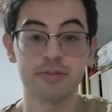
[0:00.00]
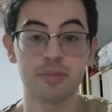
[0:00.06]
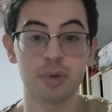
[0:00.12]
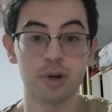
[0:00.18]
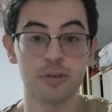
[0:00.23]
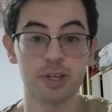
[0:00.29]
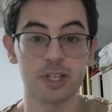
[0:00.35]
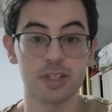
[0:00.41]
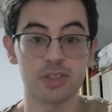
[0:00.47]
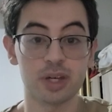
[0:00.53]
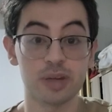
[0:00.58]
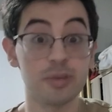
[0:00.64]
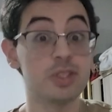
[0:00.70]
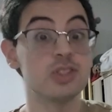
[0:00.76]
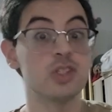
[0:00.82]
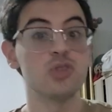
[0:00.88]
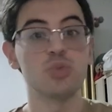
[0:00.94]
Perfect. So that
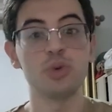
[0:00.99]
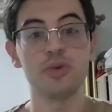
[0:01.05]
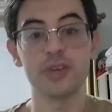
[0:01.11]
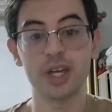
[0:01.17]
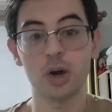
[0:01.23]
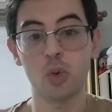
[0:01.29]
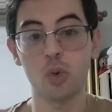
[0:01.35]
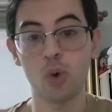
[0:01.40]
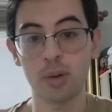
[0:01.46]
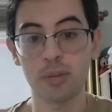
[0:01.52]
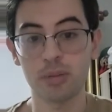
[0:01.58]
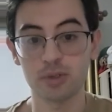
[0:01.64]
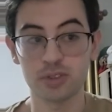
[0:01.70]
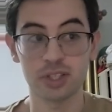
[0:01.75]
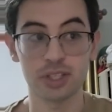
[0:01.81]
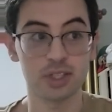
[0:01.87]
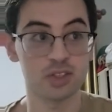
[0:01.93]
means he's moving at
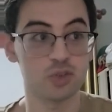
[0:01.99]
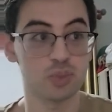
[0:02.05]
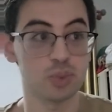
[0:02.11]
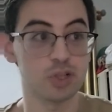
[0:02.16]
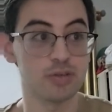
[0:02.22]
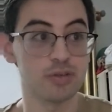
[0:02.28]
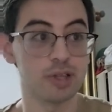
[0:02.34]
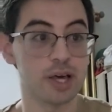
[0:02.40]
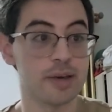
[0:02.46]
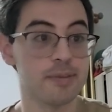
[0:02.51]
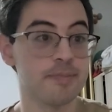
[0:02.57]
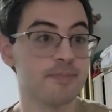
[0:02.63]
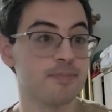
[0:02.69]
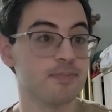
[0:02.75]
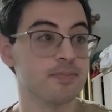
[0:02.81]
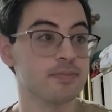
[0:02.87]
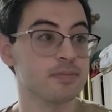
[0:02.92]
1% the speed of light.
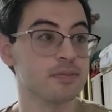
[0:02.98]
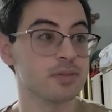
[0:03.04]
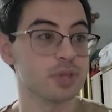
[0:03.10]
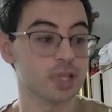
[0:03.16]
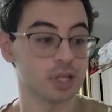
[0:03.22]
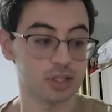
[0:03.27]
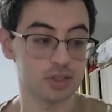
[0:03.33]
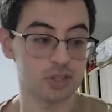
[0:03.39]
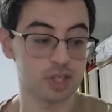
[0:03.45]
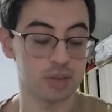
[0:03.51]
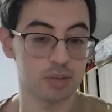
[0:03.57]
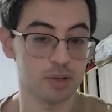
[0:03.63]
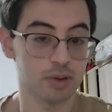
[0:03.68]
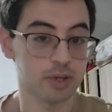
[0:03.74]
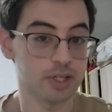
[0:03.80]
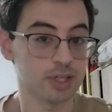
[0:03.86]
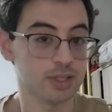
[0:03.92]
Now let's keep
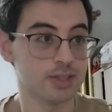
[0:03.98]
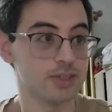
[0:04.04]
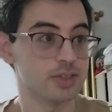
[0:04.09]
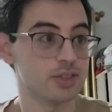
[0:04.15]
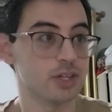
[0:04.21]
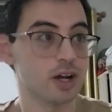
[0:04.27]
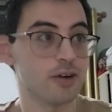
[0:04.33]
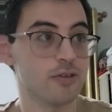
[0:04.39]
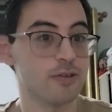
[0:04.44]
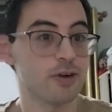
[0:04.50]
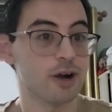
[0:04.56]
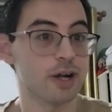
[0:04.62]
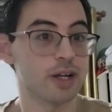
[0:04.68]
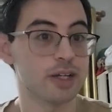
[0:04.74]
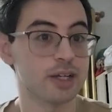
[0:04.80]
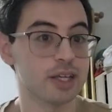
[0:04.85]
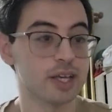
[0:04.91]
going and see how far
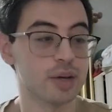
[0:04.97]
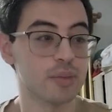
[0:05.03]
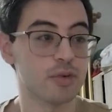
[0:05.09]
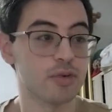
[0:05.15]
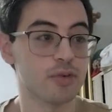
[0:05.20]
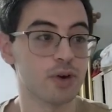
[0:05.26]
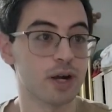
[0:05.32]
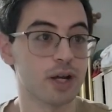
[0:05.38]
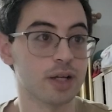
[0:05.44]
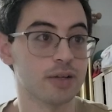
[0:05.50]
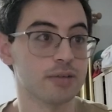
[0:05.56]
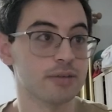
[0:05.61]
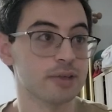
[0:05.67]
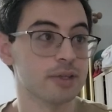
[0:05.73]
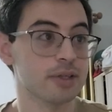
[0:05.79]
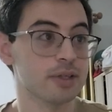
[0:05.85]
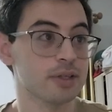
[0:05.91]
I can get before I
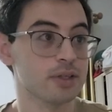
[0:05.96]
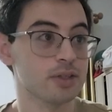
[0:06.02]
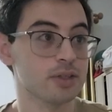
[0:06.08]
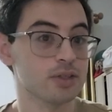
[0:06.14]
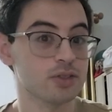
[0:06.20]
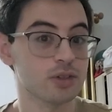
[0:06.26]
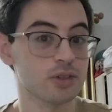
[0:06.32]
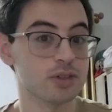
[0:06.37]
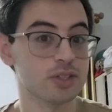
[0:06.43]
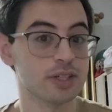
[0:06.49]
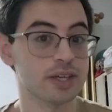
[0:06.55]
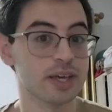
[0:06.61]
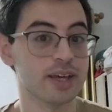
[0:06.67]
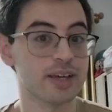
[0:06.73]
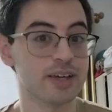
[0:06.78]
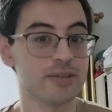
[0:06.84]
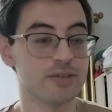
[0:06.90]
start to
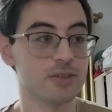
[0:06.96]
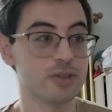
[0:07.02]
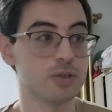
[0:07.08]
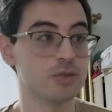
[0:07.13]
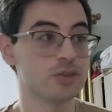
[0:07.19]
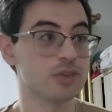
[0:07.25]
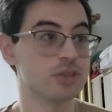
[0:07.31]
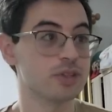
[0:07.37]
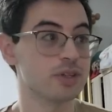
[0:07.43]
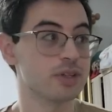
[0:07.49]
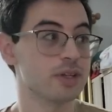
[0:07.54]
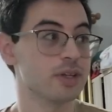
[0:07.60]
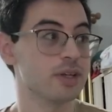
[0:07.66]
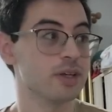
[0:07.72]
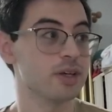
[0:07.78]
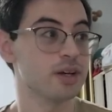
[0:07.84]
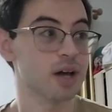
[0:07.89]
get confused.
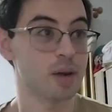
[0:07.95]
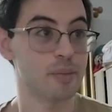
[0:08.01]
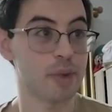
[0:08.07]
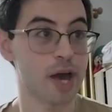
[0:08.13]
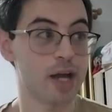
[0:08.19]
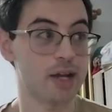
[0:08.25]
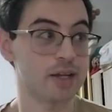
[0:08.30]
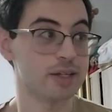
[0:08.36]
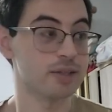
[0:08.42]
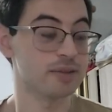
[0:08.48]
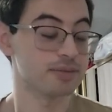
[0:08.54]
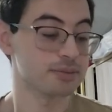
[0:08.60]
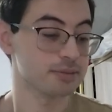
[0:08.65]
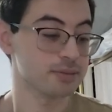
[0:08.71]
A magnet.